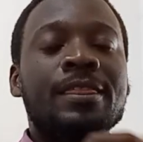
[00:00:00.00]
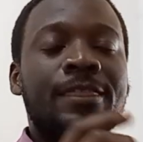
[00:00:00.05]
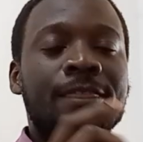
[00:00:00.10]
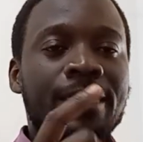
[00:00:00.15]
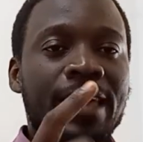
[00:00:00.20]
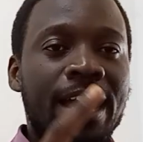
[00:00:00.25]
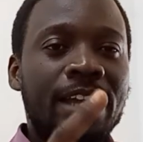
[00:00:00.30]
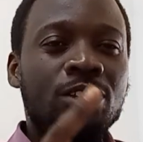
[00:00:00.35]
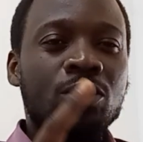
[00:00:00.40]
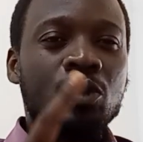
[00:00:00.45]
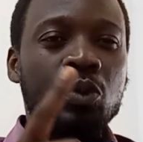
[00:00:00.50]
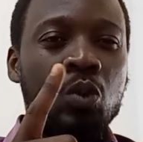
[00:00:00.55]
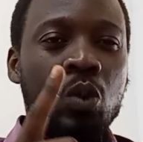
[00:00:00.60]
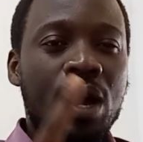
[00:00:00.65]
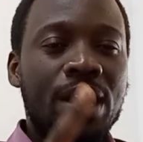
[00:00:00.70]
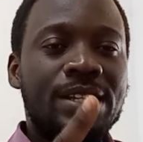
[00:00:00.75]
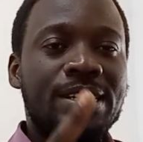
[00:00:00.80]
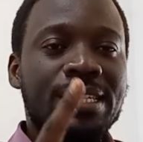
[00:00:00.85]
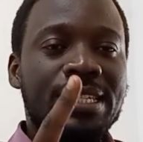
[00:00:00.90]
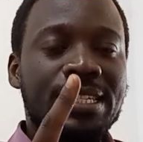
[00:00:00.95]
That
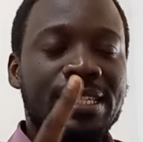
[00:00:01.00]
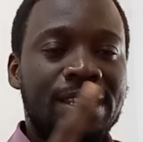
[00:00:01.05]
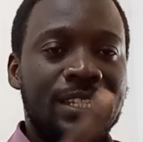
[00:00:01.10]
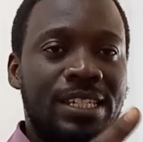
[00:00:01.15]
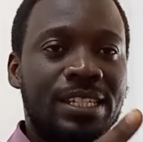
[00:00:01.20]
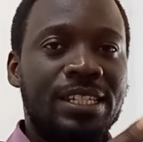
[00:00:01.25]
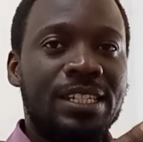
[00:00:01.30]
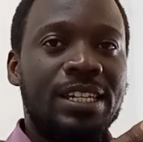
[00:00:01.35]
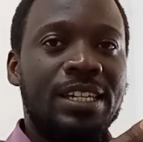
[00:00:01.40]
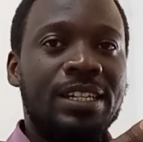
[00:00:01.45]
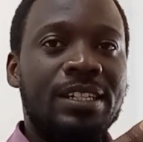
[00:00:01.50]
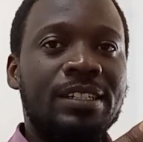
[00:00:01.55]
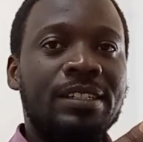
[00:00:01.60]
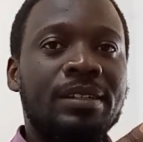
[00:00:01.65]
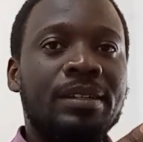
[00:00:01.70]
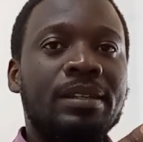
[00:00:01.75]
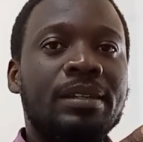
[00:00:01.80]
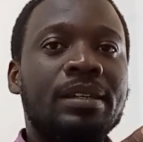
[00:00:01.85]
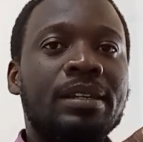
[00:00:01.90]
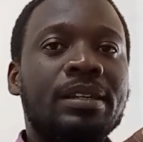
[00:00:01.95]
one decision
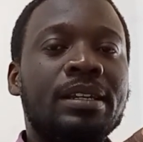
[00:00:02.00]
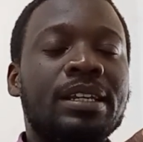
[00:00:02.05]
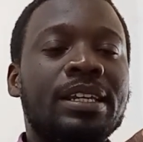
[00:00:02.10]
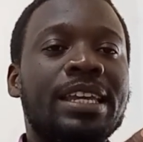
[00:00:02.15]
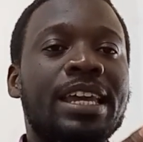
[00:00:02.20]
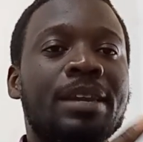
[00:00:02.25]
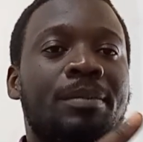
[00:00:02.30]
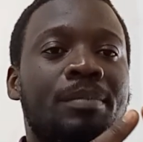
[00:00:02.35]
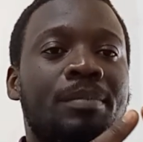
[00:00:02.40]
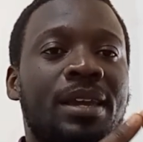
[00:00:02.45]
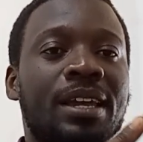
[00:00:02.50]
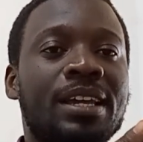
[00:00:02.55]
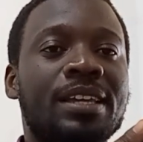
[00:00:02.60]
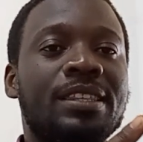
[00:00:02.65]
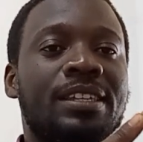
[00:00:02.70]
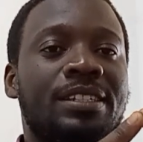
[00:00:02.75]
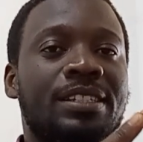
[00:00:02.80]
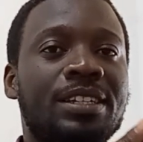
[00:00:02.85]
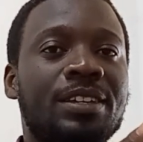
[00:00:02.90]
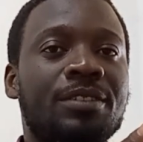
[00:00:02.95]
can make
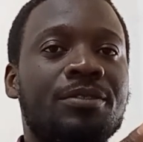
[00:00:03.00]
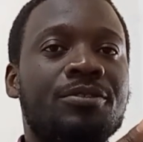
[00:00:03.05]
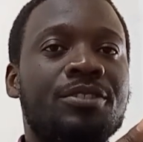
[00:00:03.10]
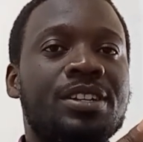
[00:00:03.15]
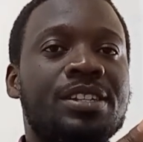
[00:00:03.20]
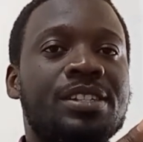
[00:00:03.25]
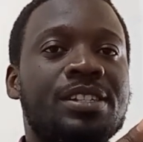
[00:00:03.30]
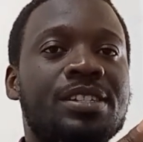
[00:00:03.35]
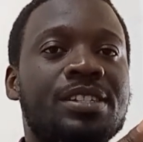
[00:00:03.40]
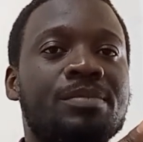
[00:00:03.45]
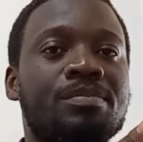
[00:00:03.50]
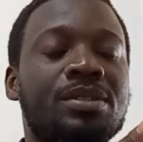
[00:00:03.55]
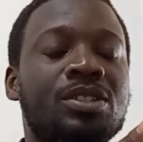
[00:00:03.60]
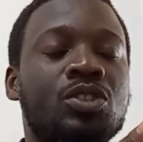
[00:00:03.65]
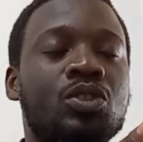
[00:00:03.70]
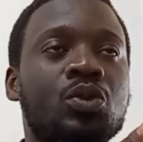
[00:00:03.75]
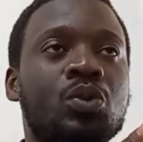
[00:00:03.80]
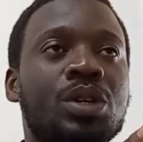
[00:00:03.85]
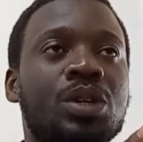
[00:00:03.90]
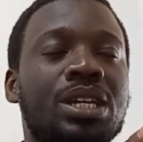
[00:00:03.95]
the difference
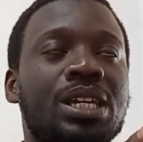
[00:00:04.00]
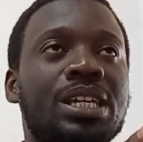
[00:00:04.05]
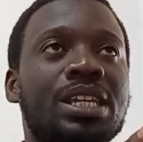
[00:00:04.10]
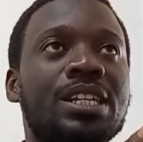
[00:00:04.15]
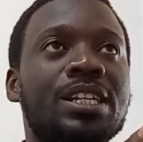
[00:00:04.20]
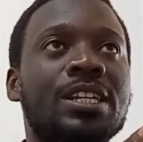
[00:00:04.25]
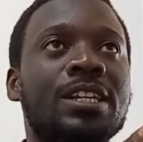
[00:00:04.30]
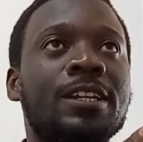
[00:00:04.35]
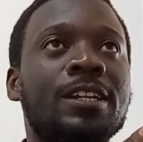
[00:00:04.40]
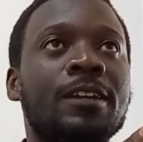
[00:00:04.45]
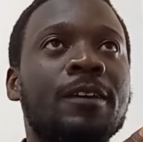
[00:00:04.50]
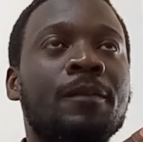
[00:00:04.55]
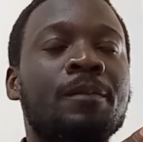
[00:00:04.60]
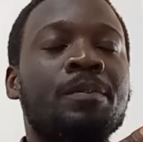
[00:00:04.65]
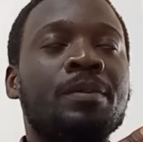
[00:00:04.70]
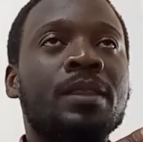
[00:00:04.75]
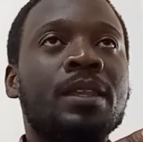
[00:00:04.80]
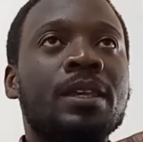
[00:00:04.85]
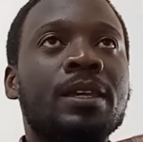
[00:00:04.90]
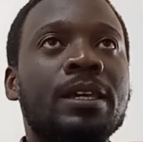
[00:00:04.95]
between
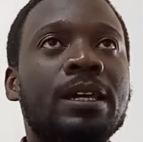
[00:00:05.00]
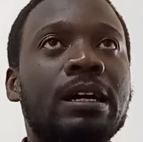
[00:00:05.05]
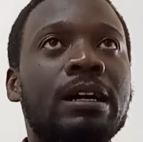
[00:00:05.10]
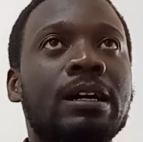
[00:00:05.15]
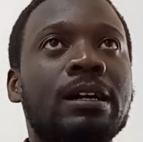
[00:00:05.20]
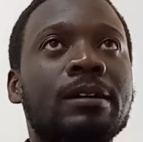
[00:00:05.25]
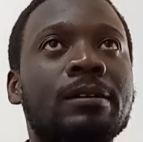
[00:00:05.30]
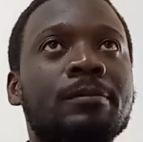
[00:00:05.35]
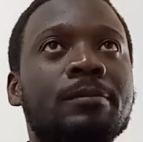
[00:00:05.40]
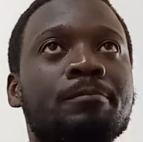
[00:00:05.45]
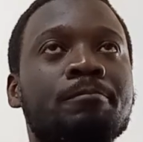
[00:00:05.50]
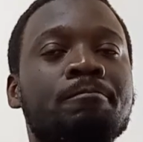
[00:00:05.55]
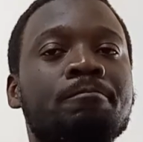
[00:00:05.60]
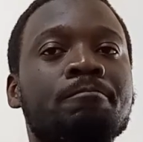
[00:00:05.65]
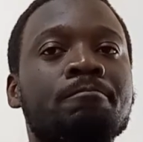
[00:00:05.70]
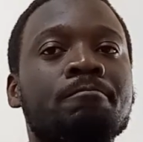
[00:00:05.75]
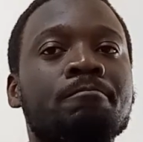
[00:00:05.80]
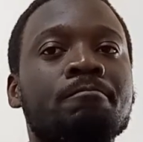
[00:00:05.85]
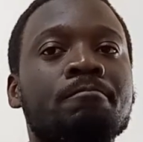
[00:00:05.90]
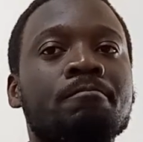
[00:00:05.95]
um,
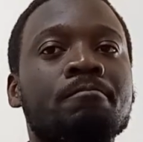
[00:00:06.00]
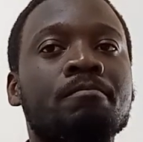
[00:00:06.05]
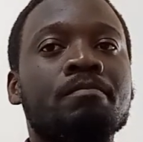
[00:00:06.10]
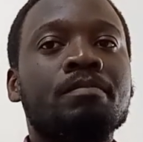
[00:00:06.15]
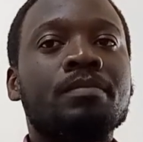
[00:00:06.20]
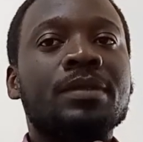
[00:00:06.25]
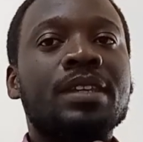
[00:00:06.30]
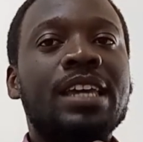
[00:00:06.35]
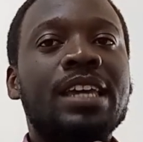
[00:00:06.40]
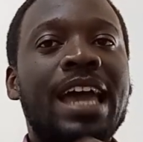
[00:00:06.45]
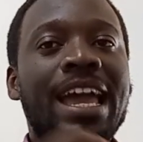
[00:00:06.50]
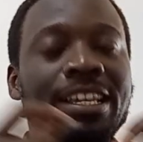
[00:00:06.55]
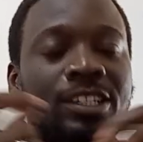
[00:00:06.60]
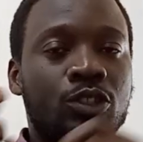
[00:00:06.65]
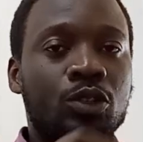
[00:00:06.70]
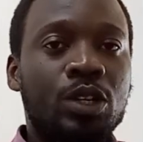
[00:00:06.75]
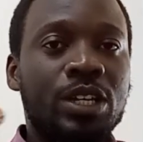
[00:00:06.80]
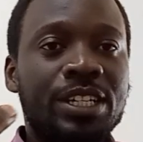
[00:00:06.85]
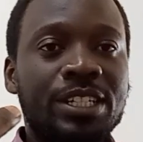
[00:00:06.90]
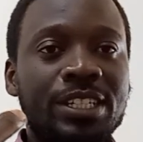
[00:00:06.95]

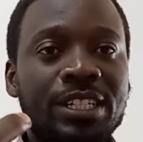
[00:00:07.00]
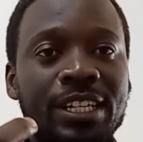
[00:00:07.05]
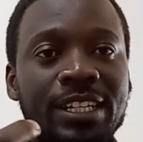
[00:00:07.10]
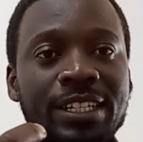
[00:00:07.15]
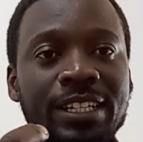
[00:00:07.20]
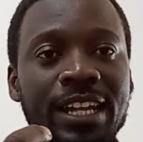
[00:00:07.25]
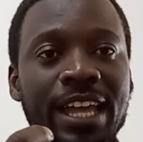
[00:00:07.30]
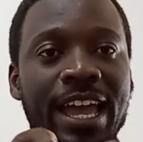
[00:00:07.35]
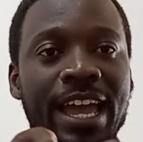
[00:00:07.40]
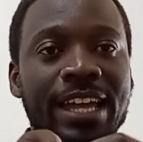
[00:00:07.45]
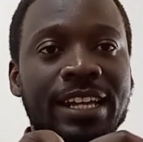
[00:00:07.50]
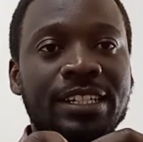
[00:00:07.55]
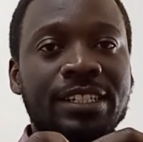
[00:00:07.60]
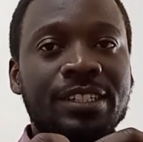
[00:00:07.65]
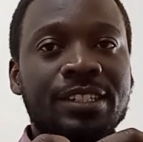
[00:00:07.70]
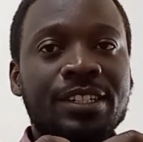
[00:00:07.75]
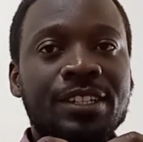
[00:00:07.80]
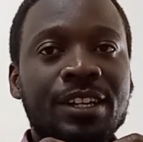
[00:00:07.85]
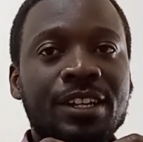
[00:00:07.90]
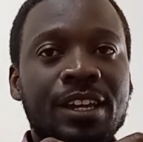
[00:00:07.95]
isolation
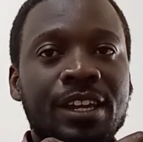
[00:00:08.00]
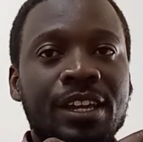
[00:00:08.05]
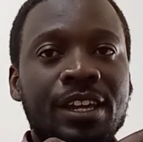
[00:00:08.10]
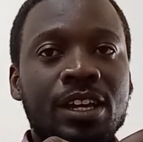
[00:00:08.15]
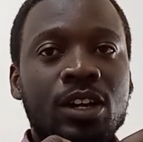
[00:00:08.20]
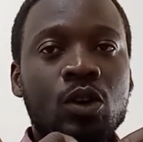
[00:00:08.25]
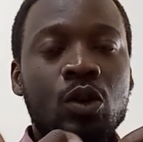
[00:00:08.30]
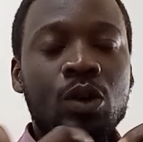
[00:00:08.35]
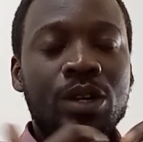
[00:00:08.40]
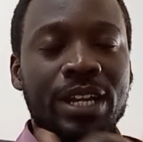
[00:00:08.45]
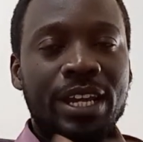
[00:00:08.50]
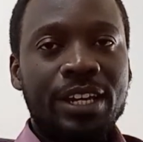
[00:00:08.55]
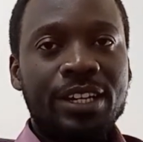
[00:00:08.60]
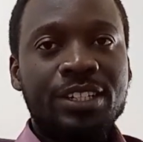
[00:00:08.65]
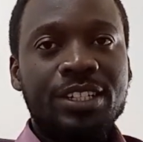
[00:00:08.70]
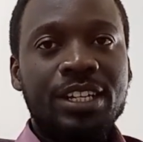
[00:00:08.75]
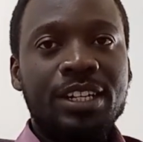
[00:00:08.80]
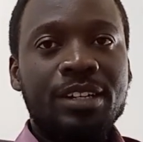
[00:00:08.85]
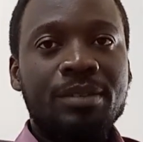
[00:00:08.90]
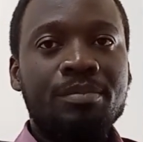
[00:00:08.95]
and
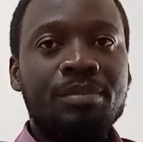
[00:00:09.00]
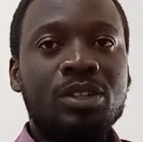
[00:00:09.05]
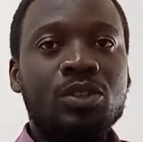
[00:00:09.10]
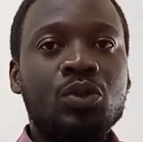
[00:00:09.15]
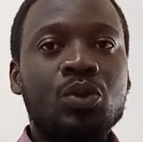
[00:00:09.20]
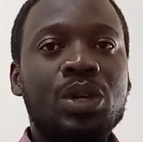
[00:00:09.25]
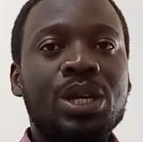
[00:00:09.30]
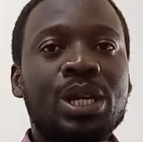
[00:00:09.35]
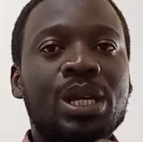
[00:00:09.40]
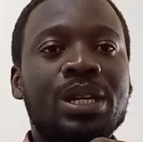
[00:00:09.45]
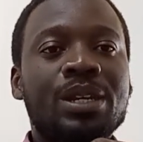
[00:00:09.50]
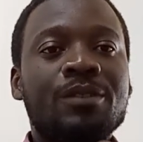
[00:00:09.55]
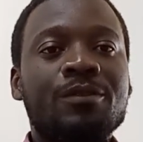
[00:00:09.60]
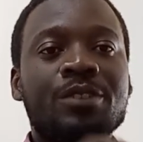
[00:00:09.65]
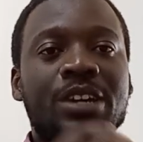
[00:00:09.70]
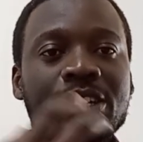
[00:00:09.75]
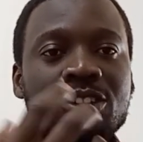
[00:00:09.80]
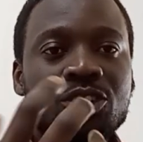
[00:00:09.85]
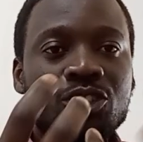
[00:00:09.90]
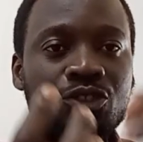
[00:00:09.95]
connection, between
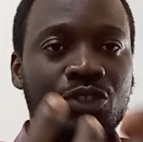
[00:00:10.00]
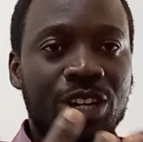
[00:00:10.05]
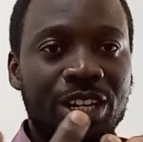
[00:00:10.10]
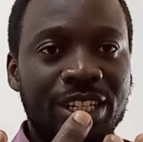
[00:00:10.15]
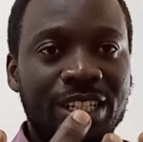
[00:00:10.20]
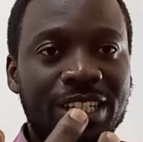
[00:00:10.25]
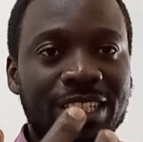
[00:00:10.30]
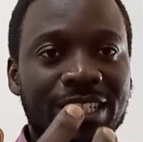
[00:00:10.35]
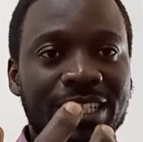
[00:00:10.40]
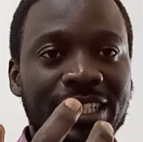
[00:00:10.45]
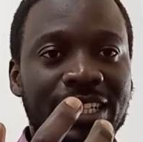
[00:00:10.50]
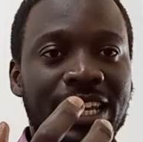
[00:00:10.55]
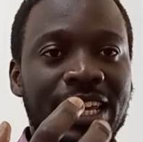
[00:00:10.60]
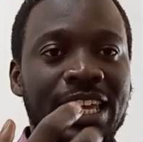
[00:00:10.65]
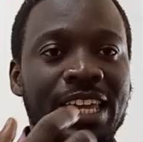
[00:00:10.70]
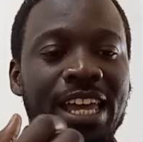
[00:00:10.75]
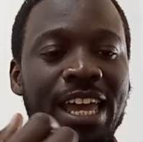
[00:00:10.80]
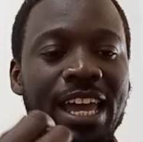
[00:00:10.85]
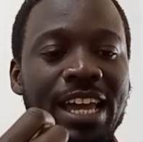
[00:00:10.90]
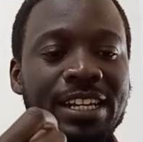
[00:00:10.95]
frustration
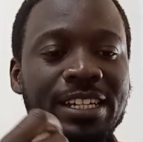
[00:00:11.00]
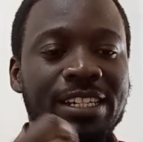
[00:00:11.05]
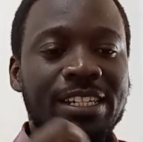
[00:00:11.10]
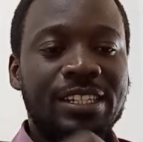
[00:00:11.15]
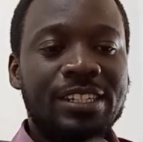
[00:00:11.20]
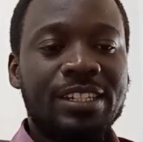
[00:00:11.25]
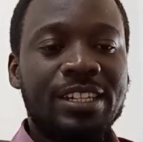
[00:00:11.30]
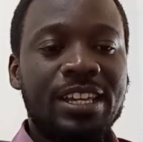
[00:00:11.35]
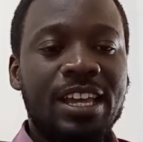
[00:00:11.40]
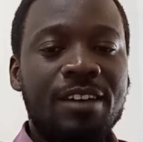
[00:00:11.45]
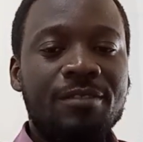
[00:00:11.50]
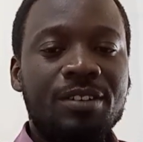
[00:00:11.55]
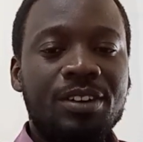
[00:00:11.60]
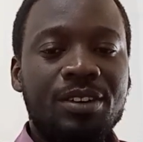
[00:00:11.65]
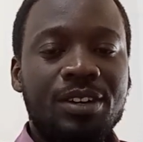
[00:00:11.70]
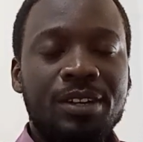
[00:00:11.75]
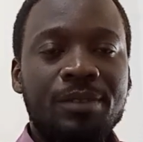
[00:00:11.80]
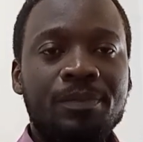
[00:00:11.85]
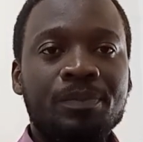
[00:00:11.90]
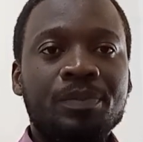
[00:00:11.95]
and
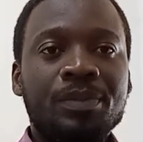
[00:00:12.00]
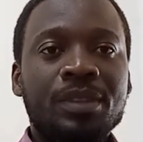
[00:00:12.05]
discovery.